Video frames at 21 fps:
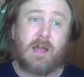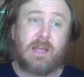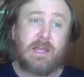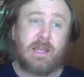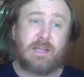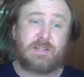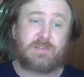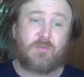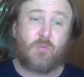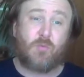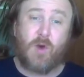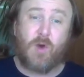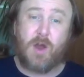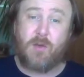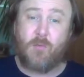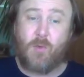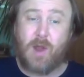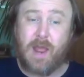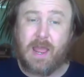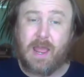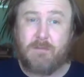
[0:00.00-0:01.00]
It's
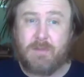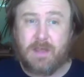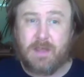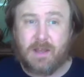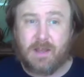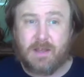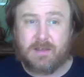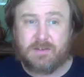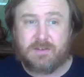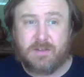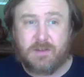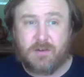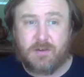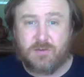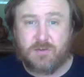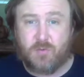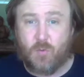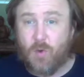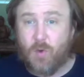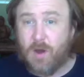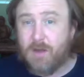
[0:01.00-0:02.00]
one way because
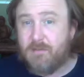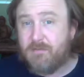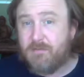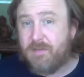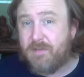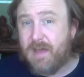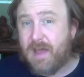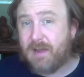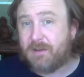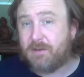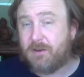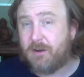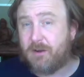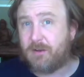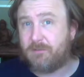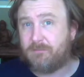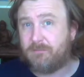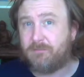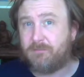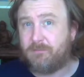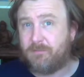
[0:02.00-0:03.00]
there's one factor,
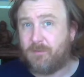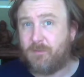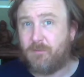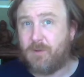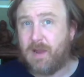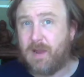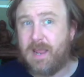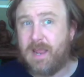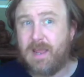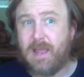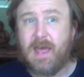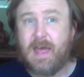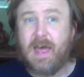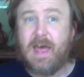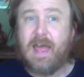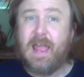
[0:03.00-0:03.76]
right?